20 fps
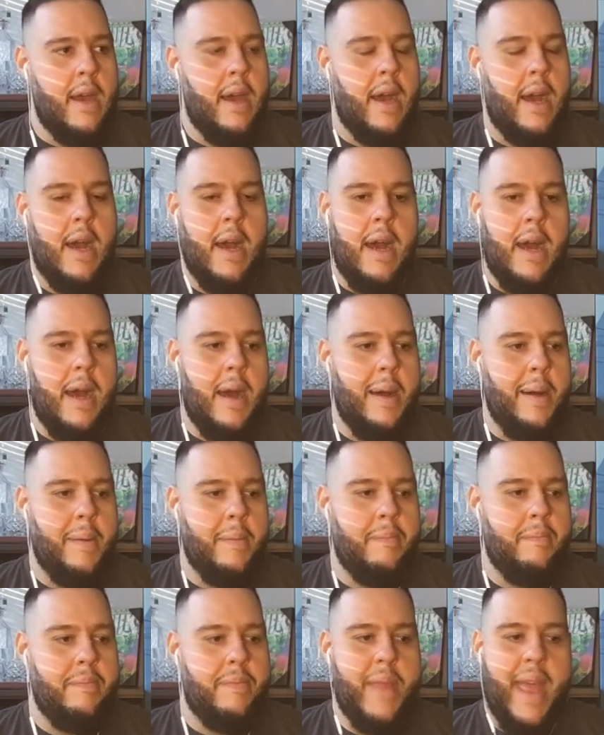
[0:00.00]

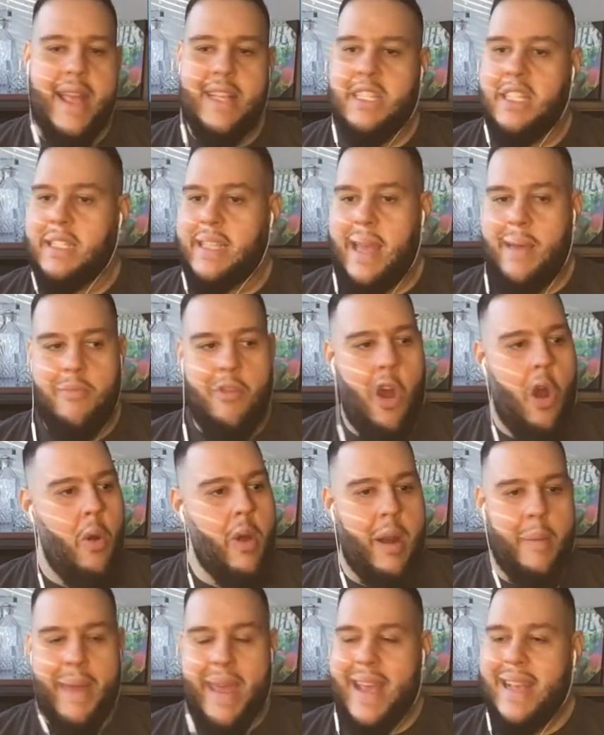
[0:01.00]
And just keep
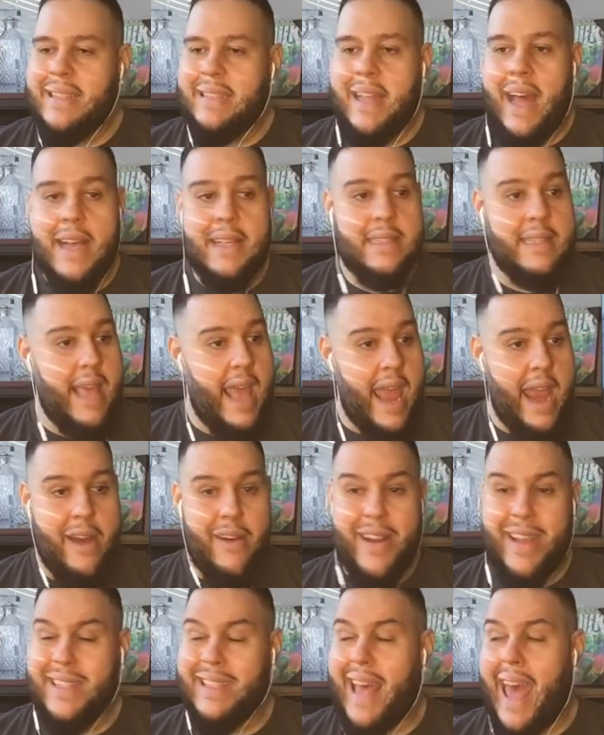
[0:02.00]
going. I mean, he's not
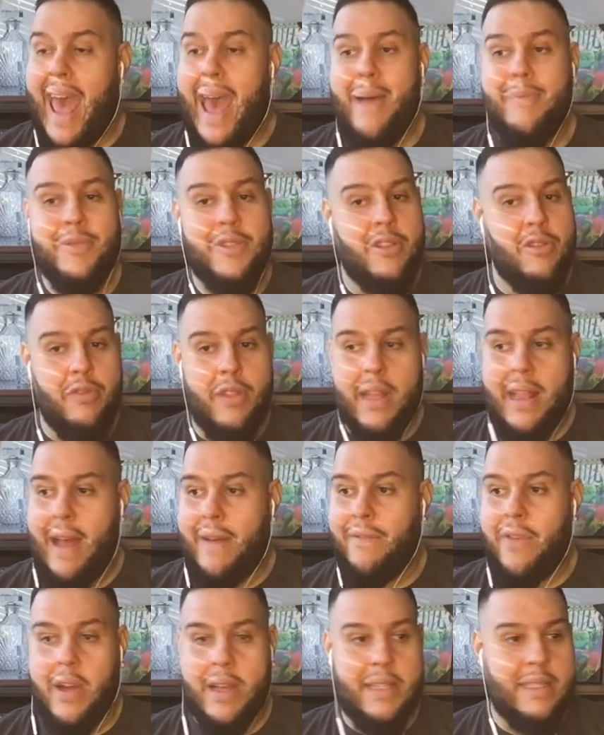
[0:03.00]
scared. He's absolutely
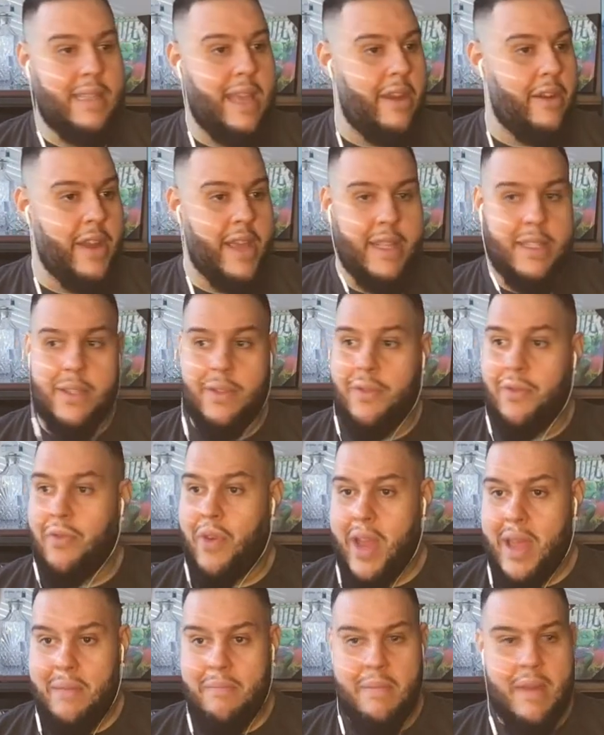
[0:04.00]
not fucking scared to get to the
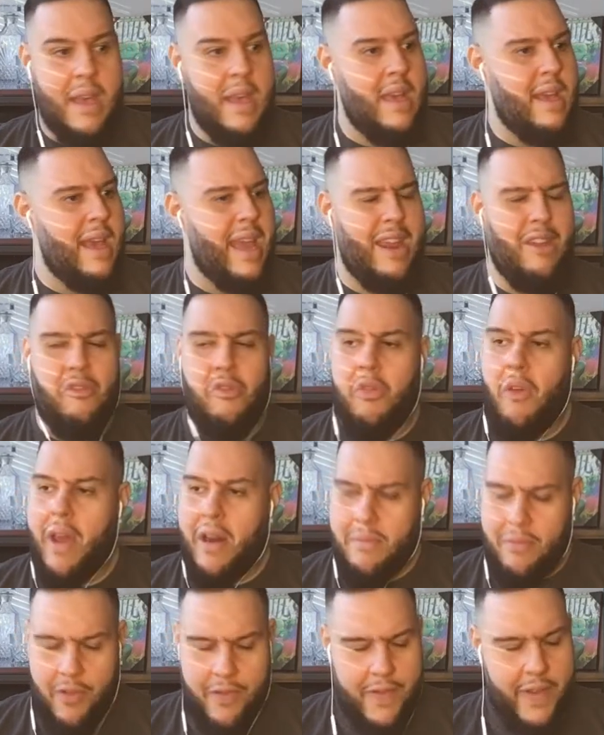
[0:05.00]
rim.
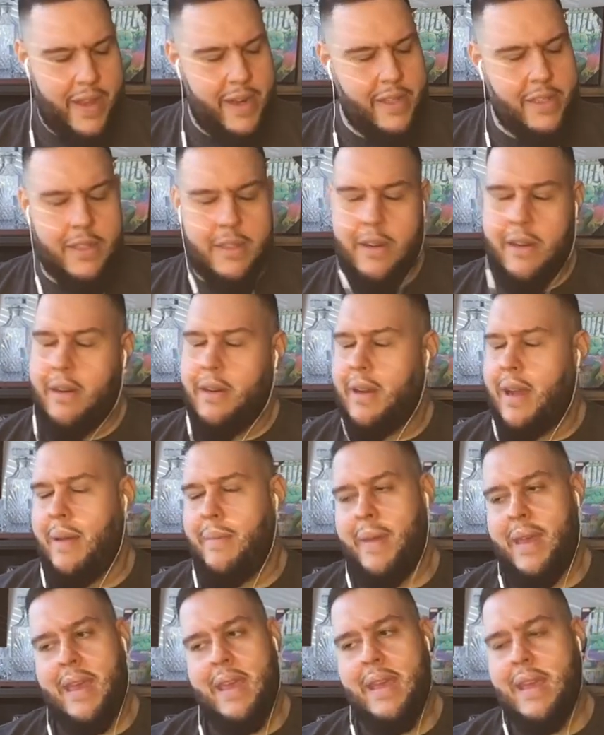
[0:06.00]
Incredible finisher. I
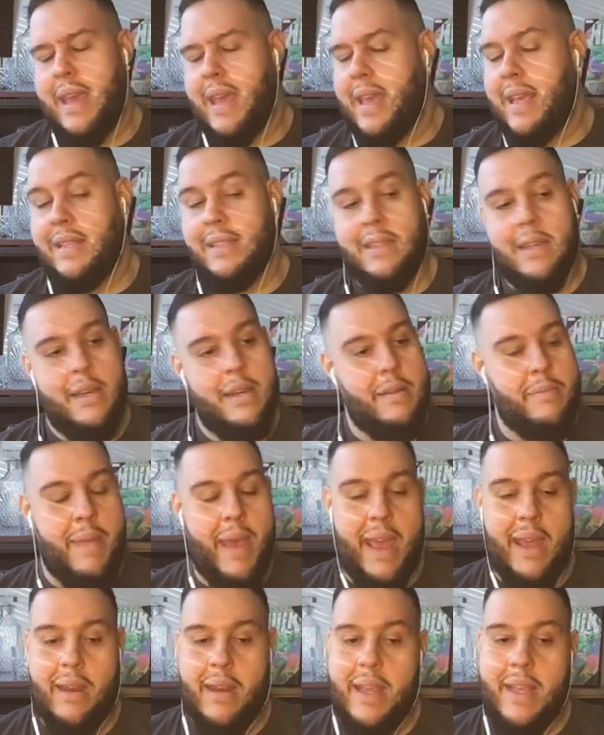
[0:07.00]
mean, he's good,
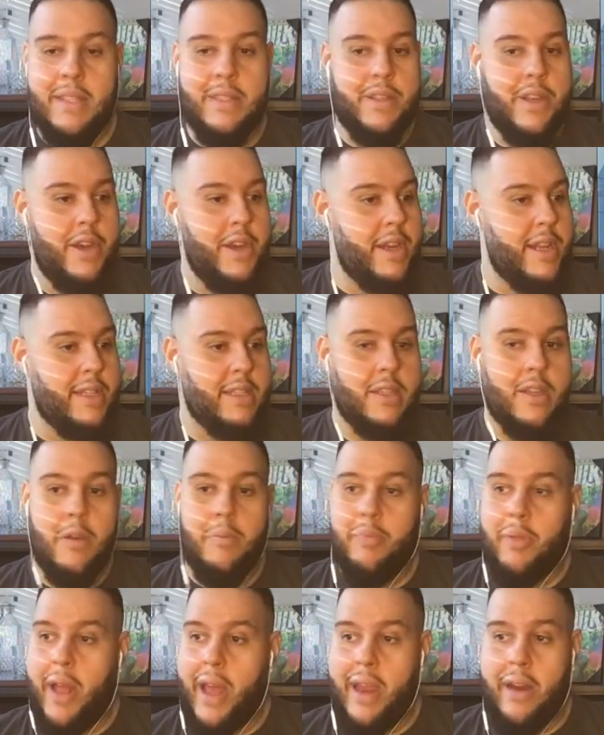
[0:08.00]
man. He's good. He's a
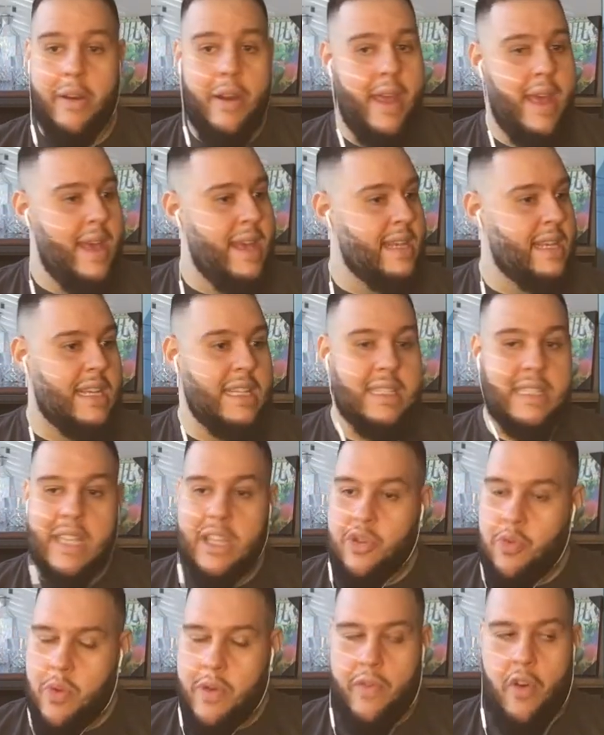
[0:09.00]
good player.
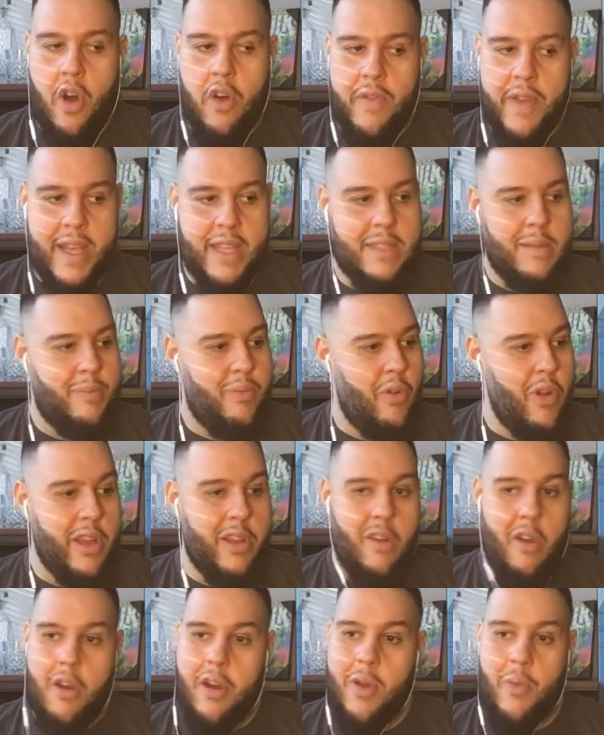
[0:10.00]
Continue evolving as a point
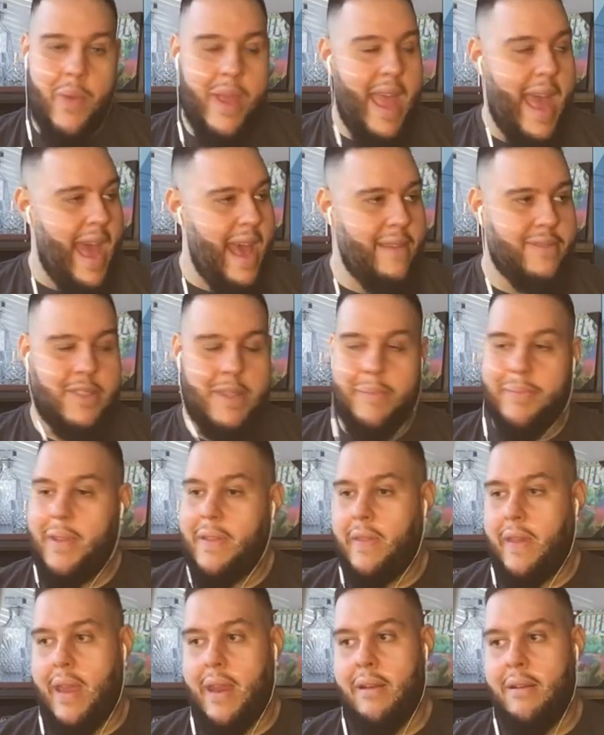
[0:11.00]
guard, and we have
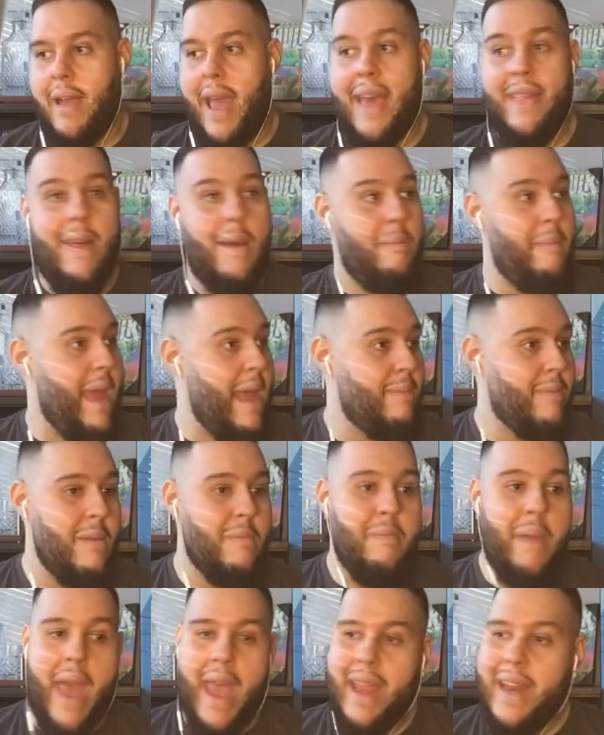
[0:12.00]
something there. And then maybe
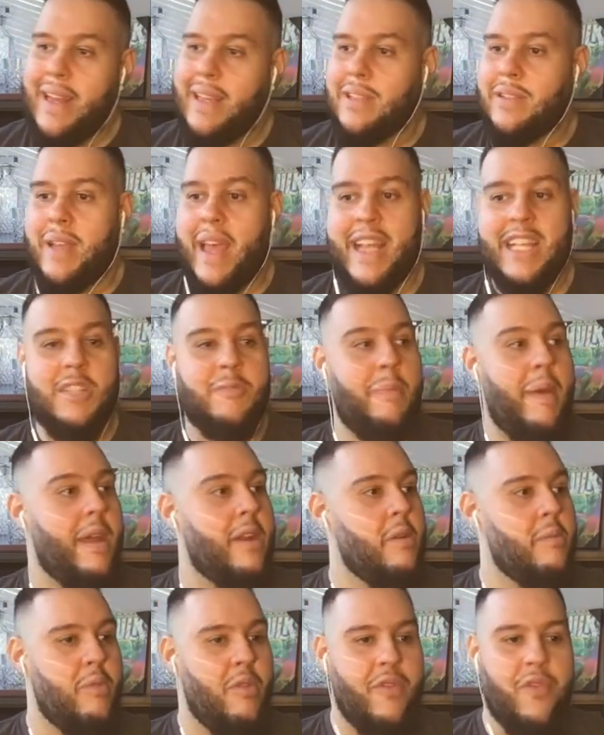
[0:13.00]
Ben is
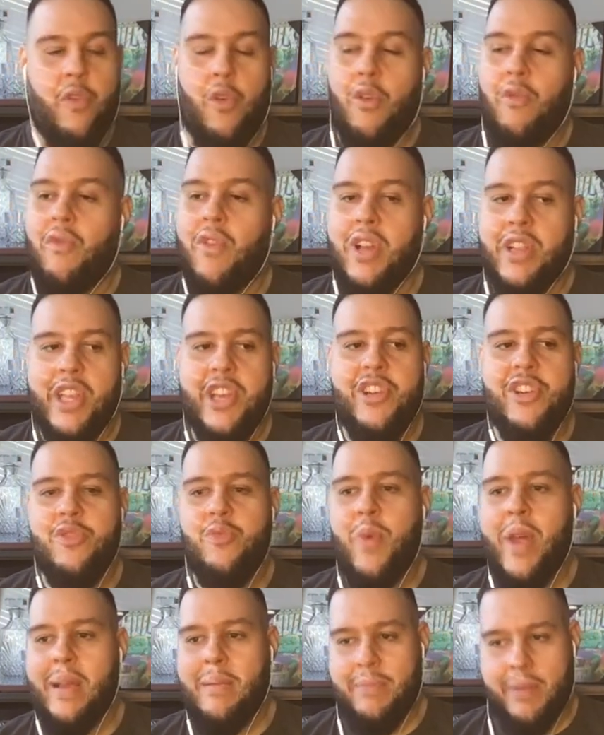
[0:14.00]
expendable for a really good
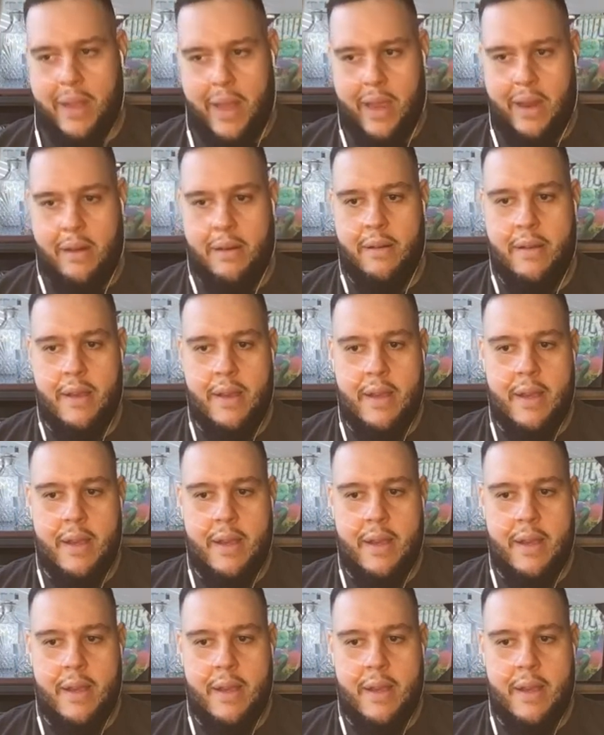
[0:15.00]
wing player.